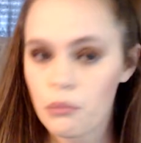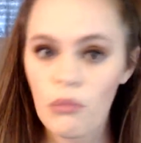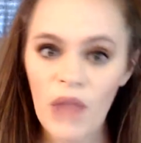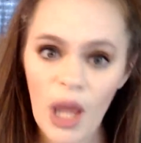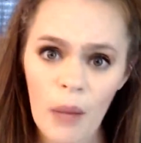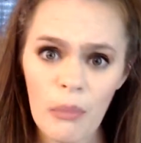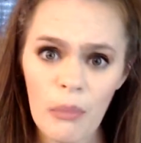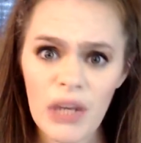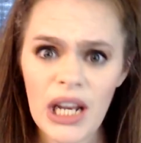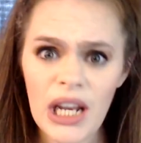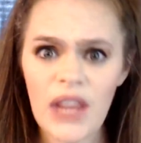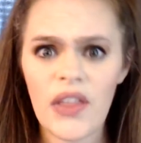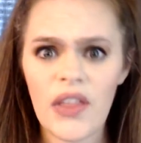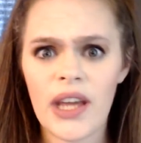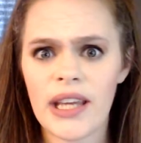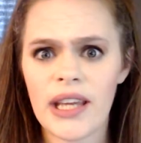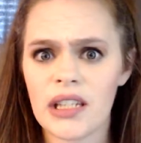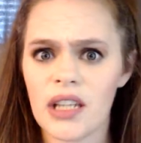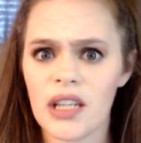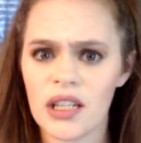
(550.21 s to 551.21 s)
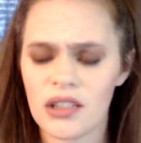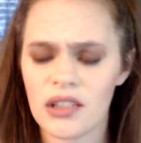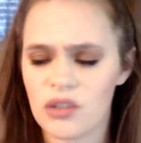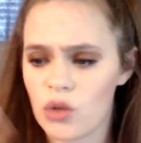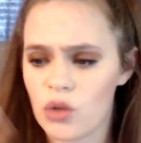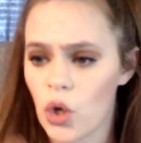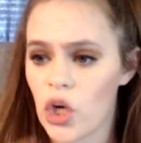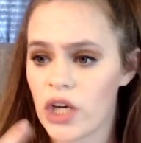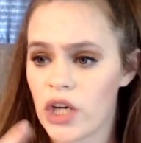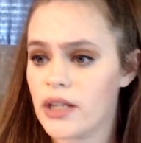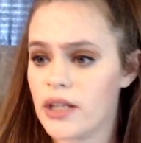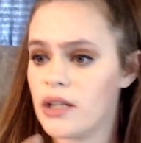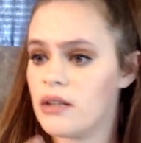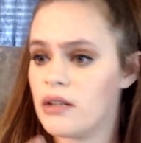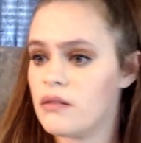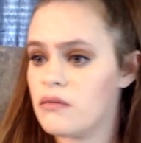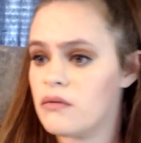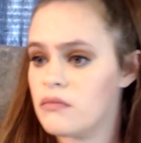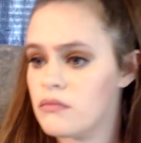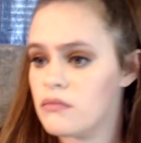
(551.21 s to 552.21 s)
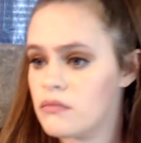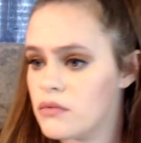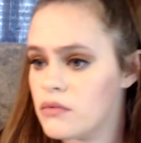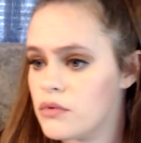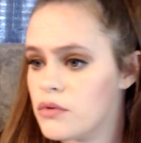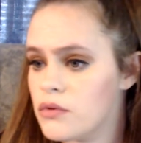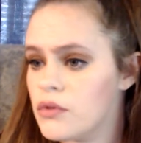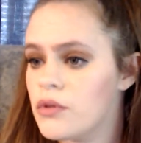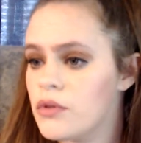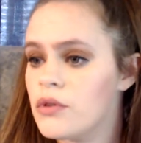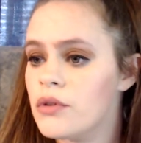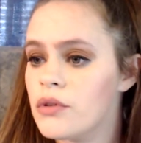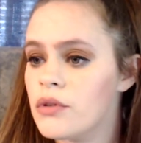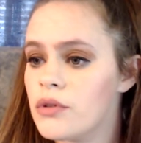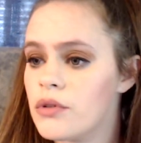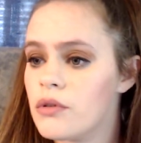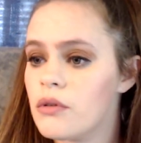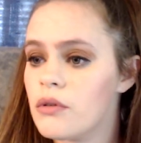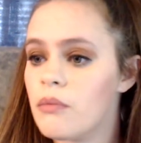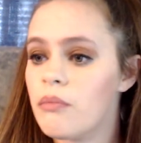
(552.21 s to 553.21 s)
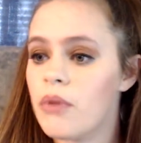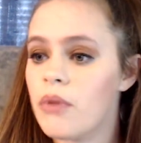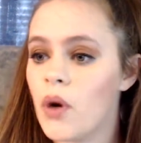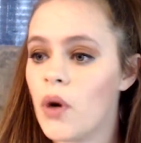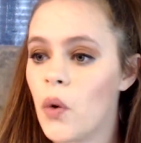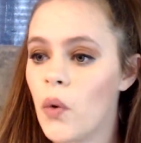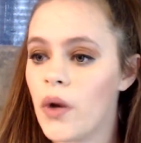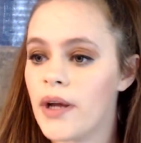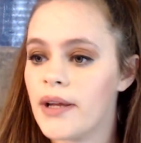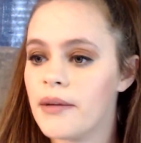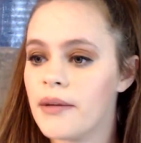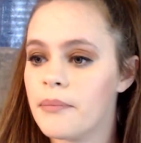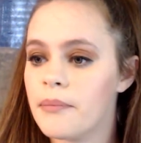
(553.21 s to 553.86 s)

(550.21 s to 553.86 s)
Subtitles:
but I think it does darken to a point.